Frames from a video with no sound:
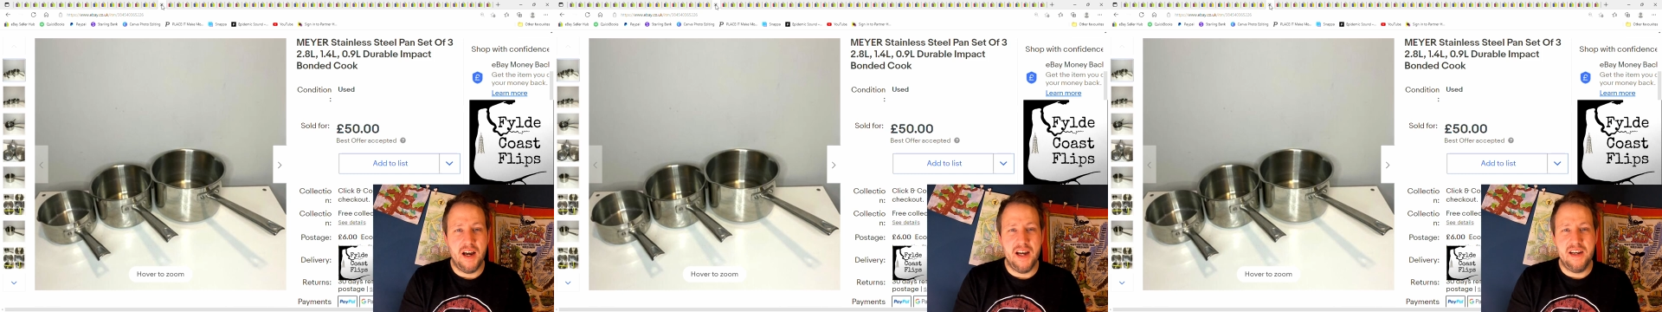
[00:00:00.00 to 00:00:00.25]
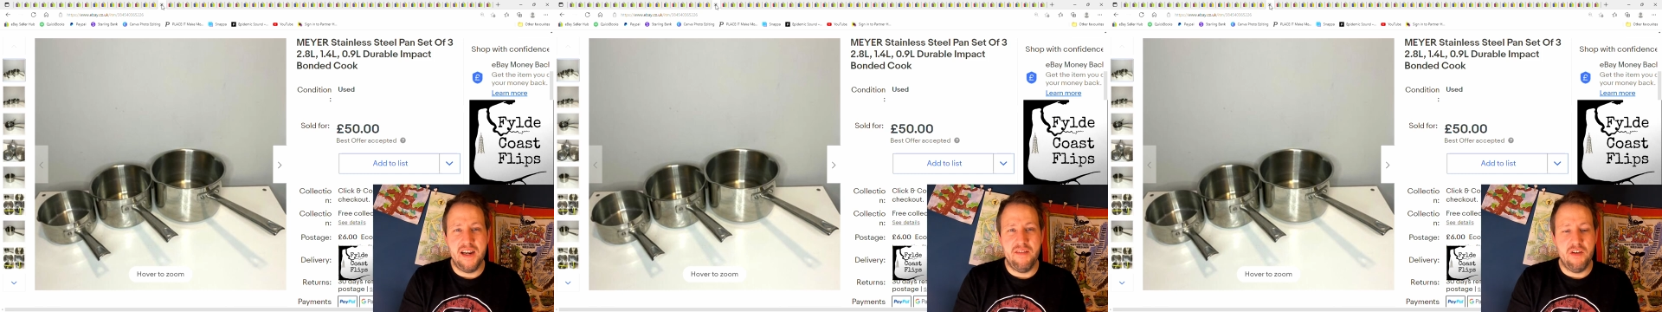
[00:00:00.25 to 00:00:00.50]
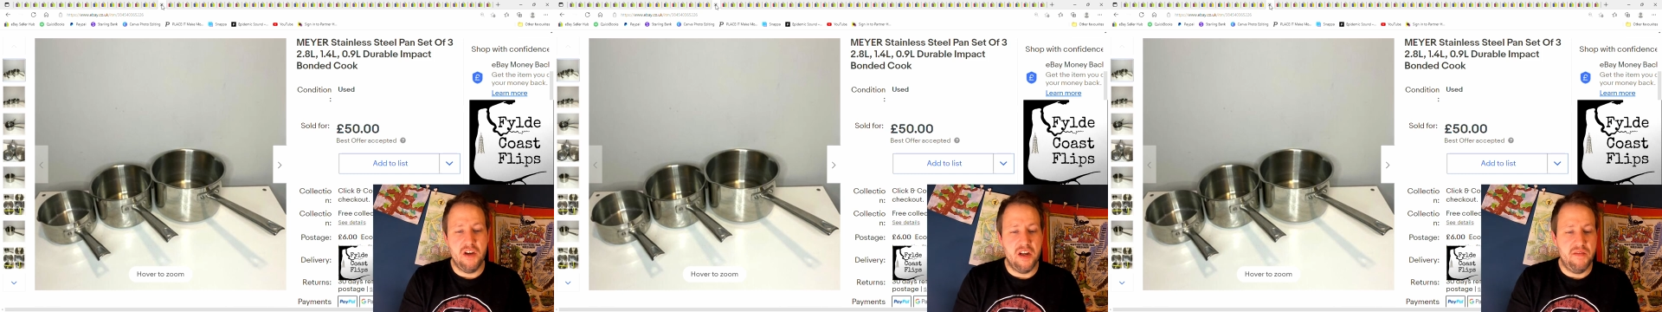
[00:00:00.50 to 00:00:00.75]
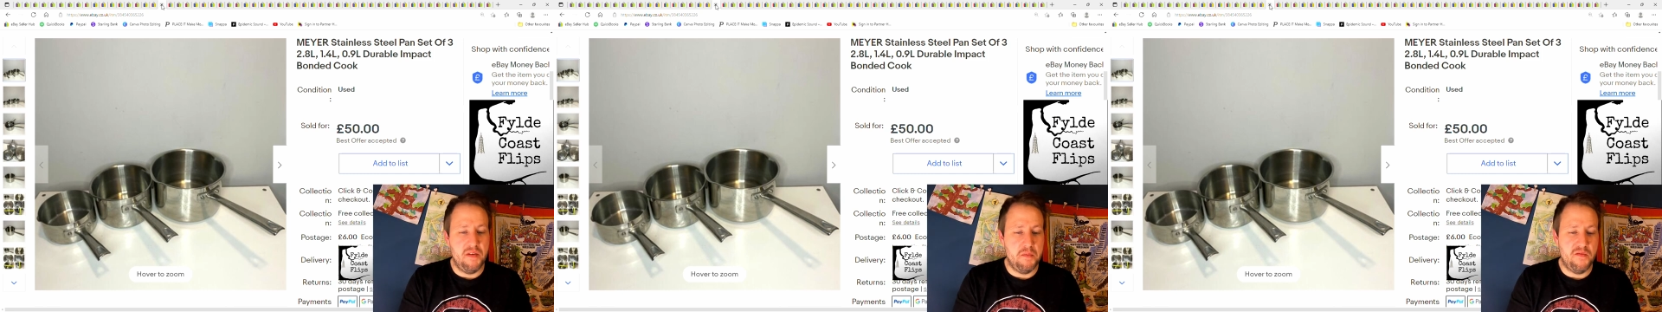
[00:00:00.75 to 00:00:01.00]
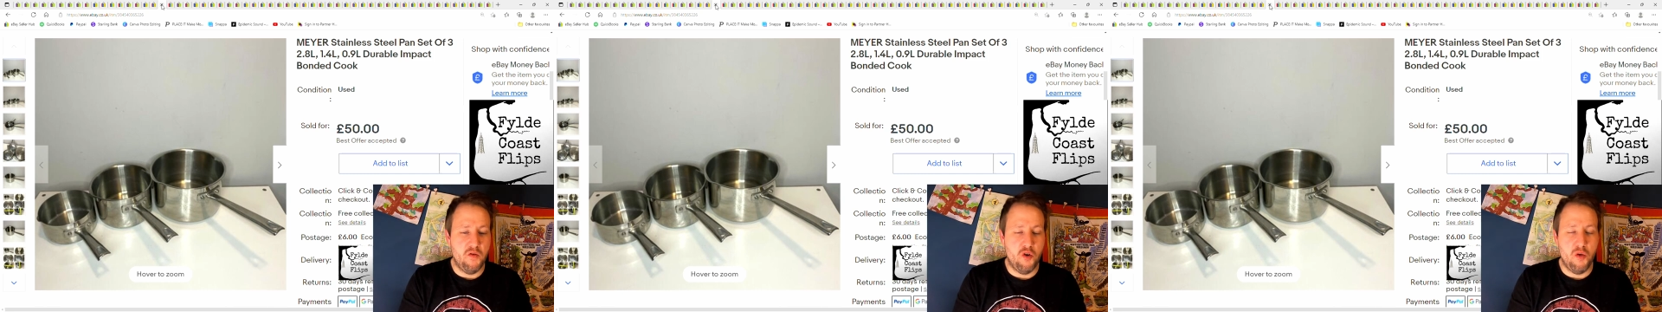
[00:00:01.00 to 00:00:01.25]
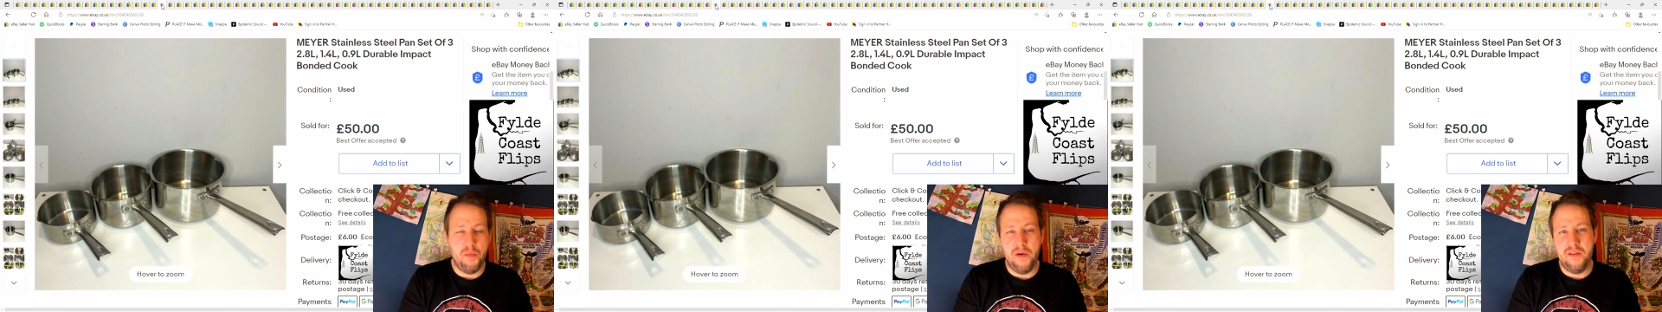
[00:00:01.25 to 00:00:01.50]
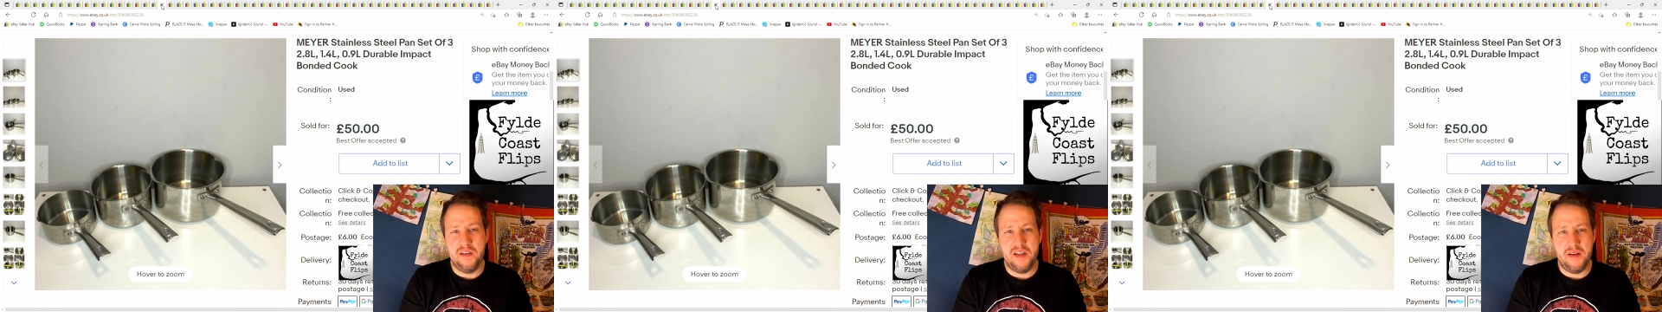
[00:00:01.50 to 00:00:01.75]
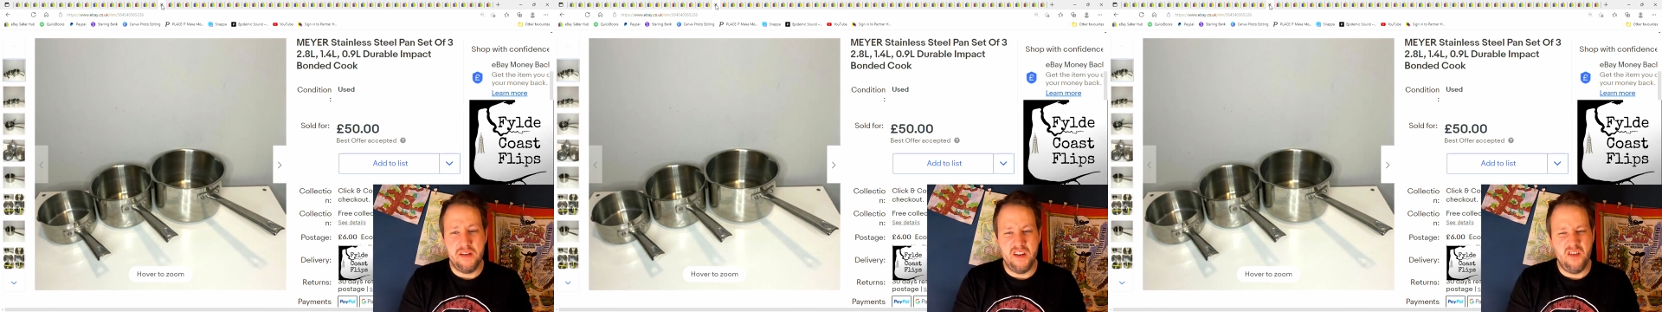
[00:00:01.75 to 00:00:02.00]
I'd never heard of it before, but they
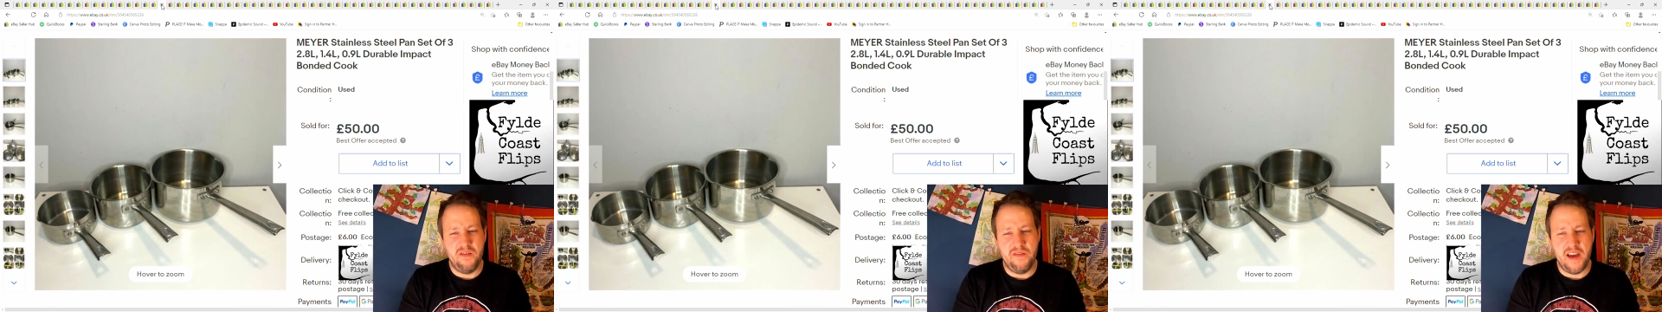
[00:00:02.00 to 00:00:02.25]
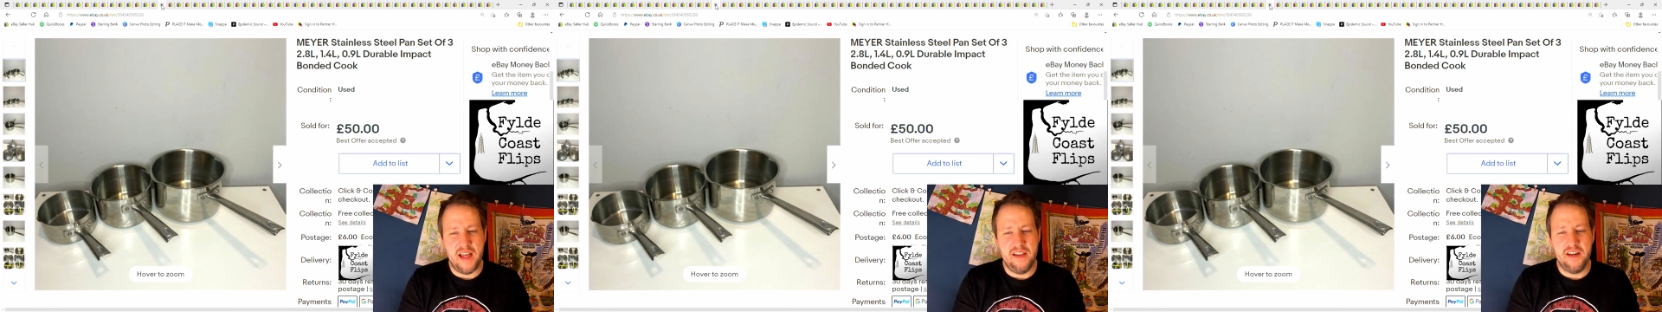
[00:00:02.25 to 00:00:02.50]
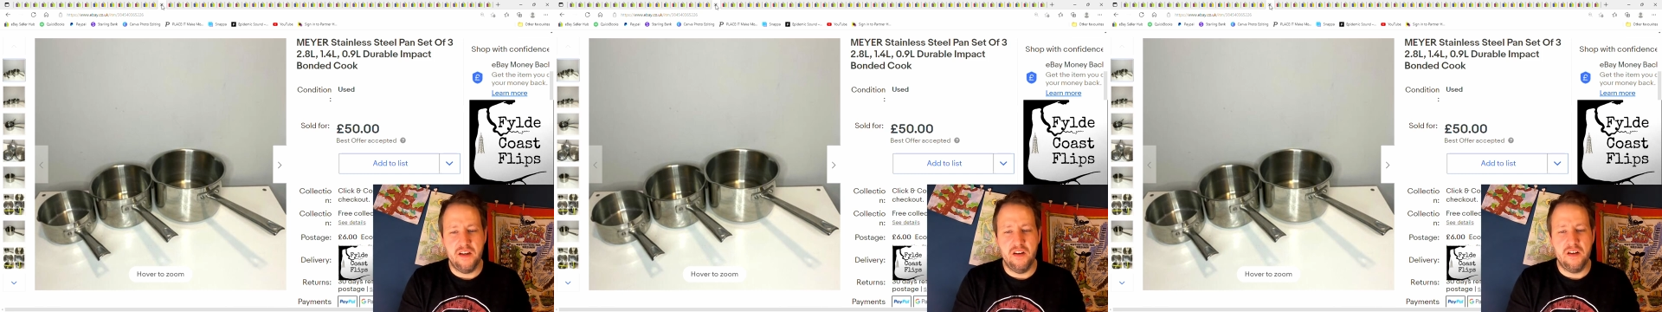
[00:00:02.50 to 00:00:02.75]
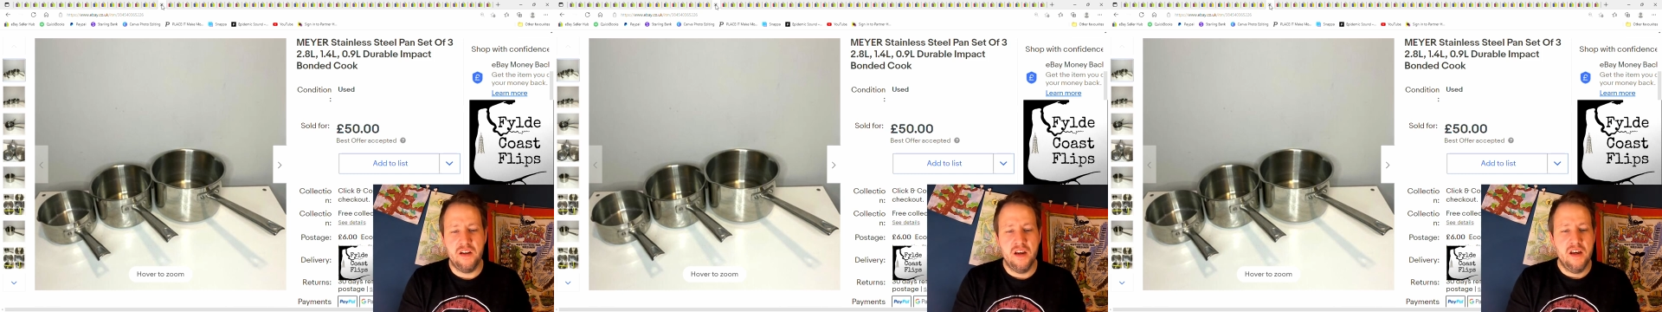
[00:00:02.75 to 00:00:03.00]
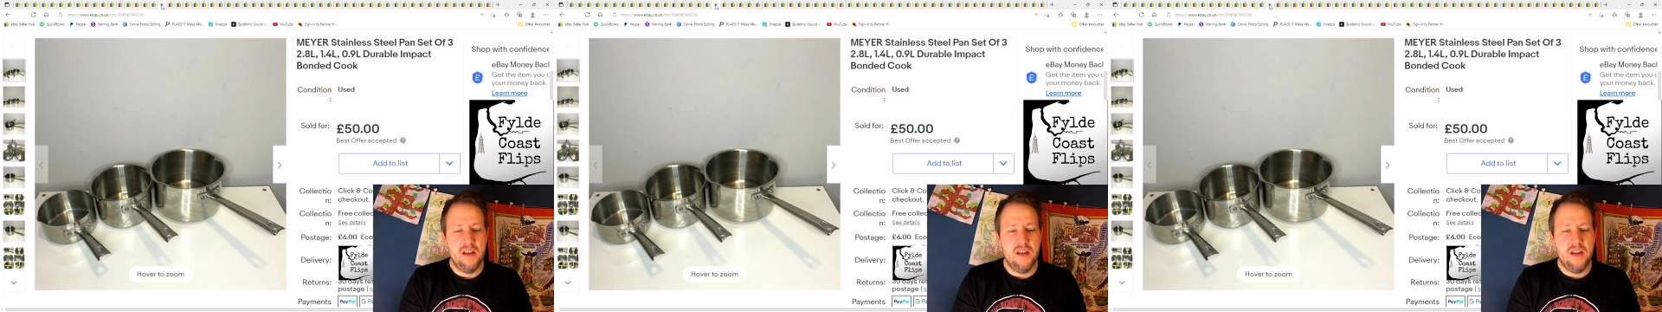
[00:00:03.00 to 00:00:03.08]
seem to do fairly good.